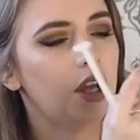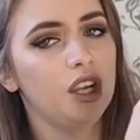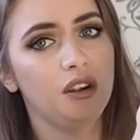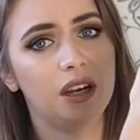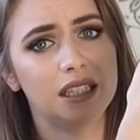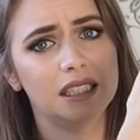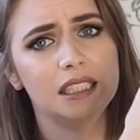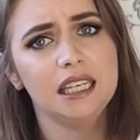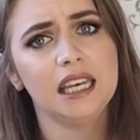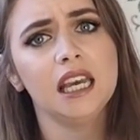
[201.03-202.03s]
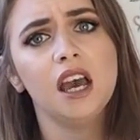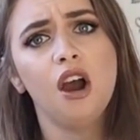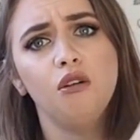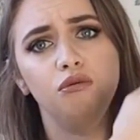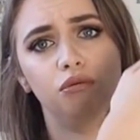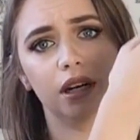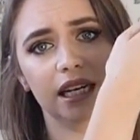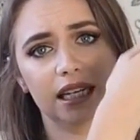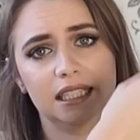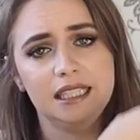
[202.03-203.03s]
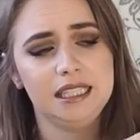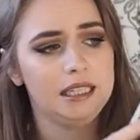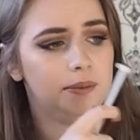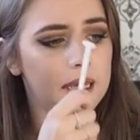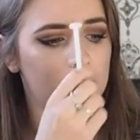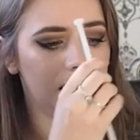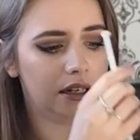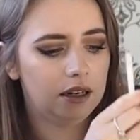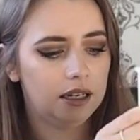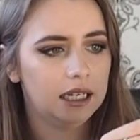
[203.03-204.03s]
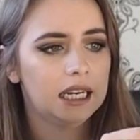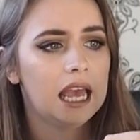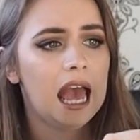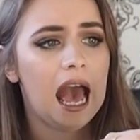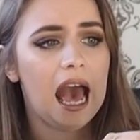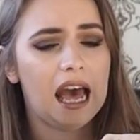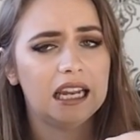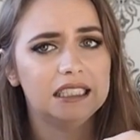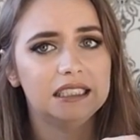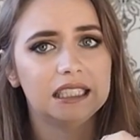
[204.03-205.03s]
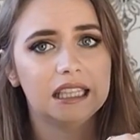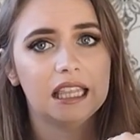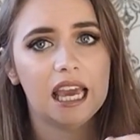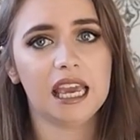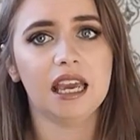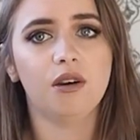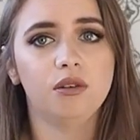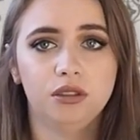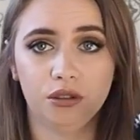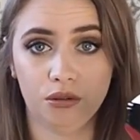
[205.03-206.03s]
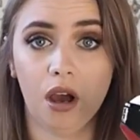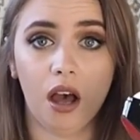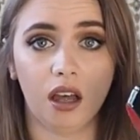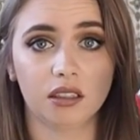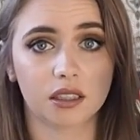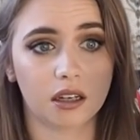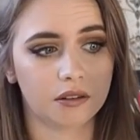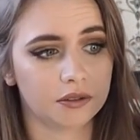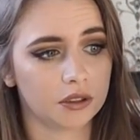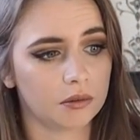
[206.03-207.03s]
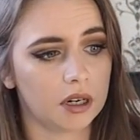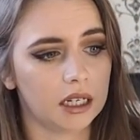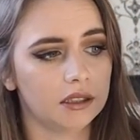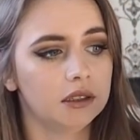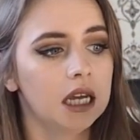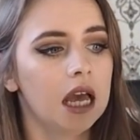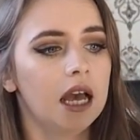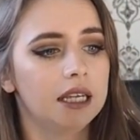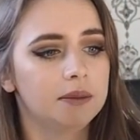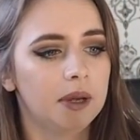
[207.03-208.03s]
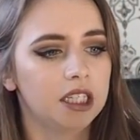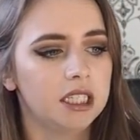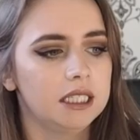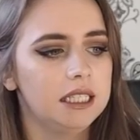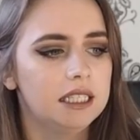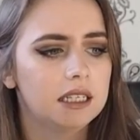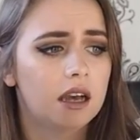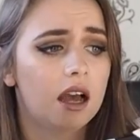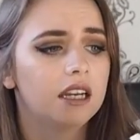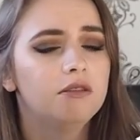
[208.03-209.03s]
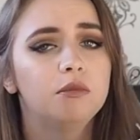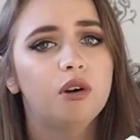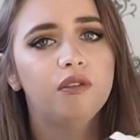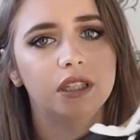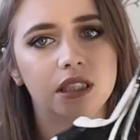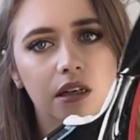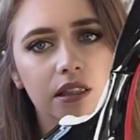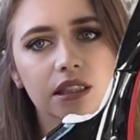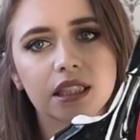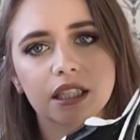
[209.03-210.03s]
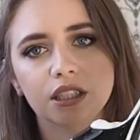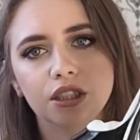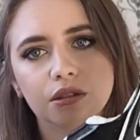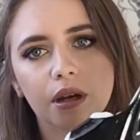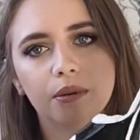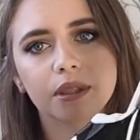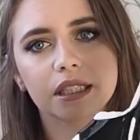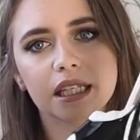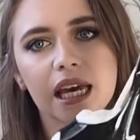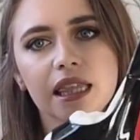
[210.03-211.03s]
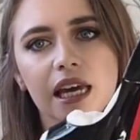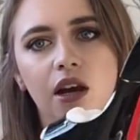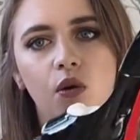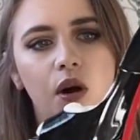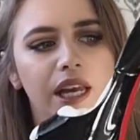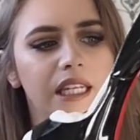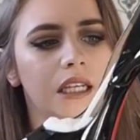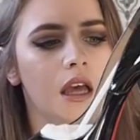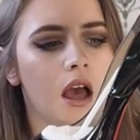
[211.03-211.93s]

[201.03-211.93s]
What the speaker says: you can see, really steep incline, and they do hurt after a while, especially as these are kind of more of a dancing shoe. I would say they're quite,